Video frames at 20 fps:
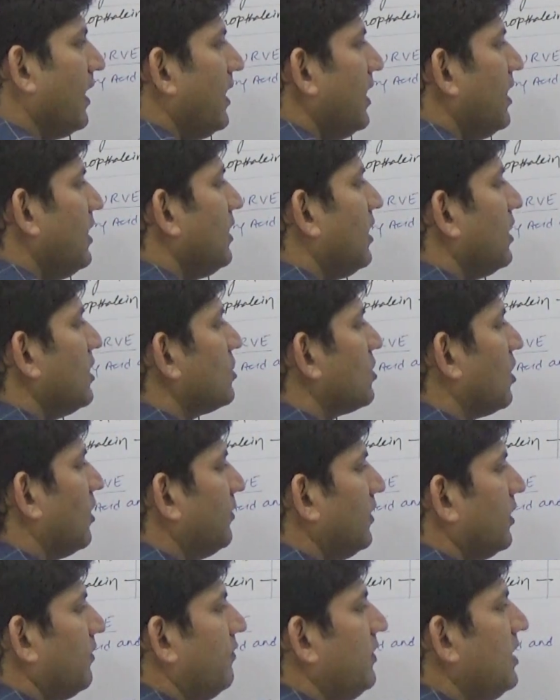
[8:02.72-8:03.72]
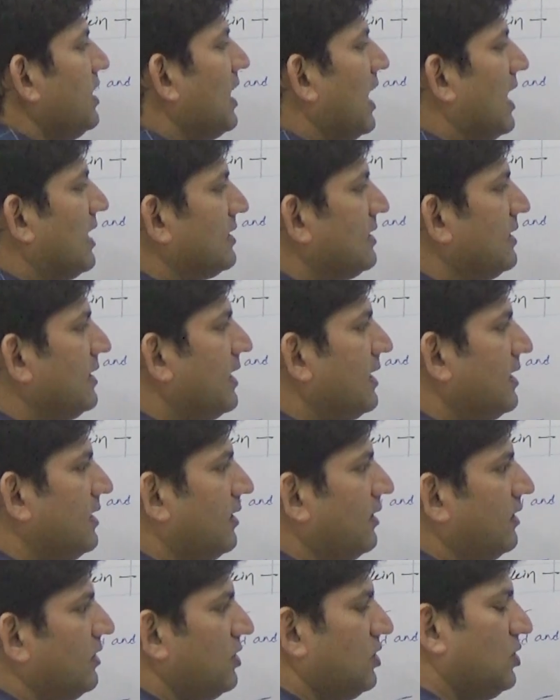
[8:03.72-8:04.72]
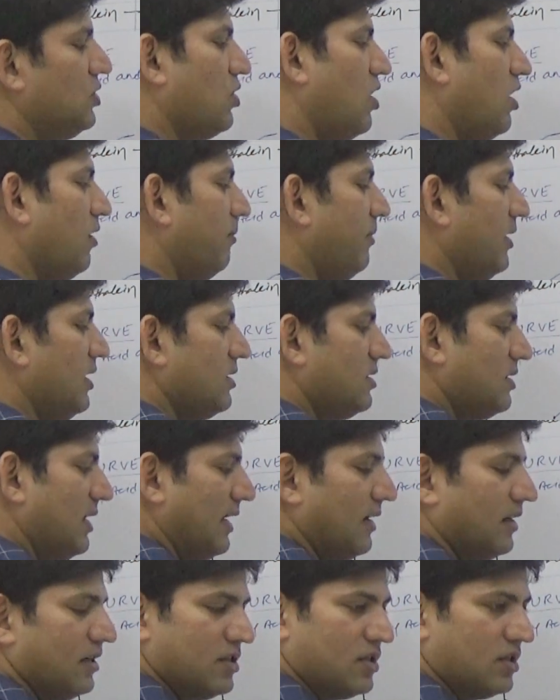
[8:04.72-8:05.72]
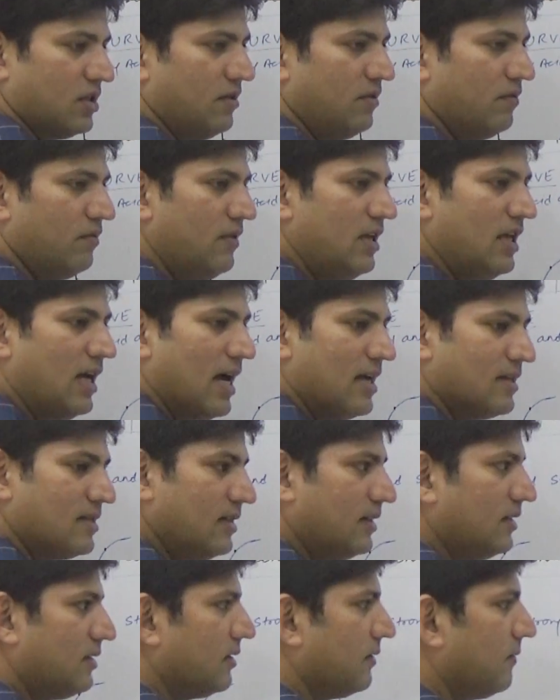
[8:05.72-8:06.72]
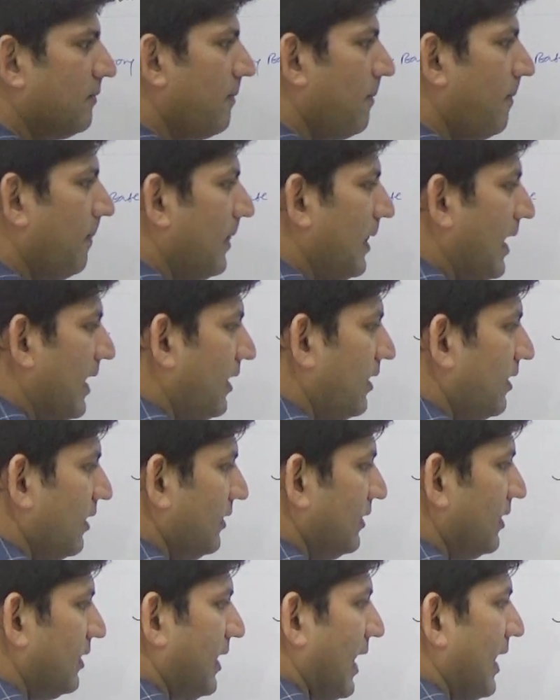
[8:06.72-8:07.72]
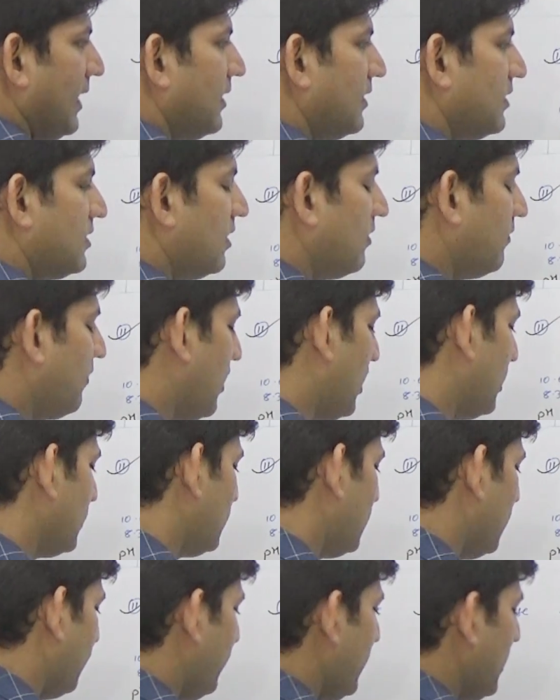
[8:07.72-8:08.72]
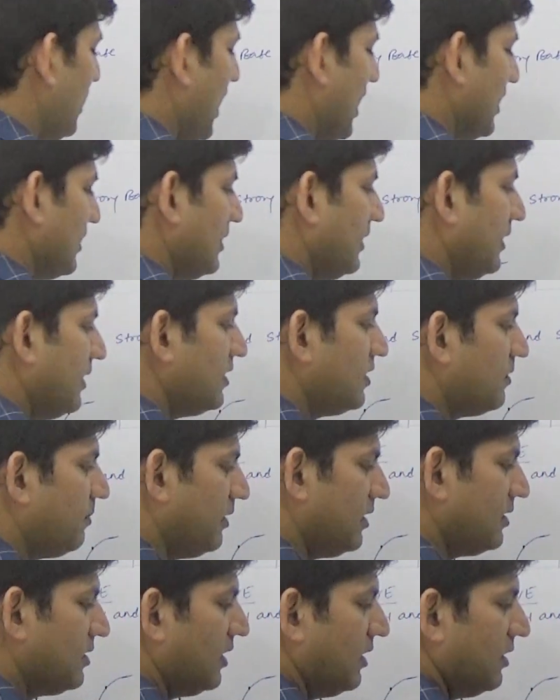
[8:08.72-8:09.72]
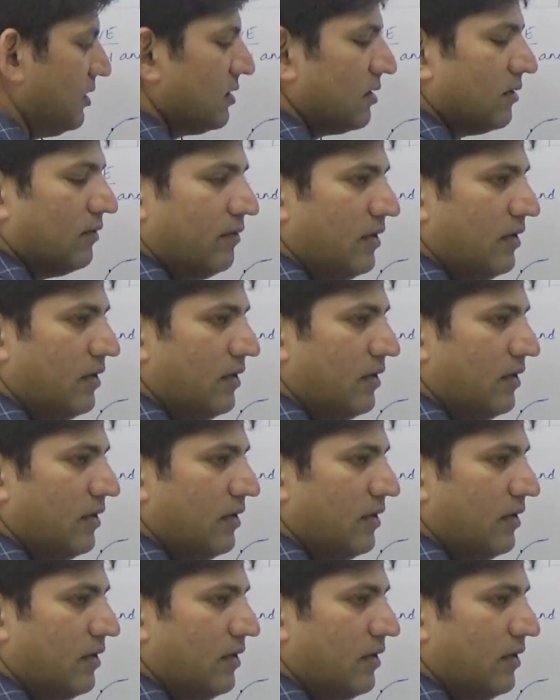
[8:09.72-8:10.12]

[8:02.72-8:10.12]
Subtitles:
In case of the weak acid and strong base titration, weak acid, like in the titration flask, the weak acid is present,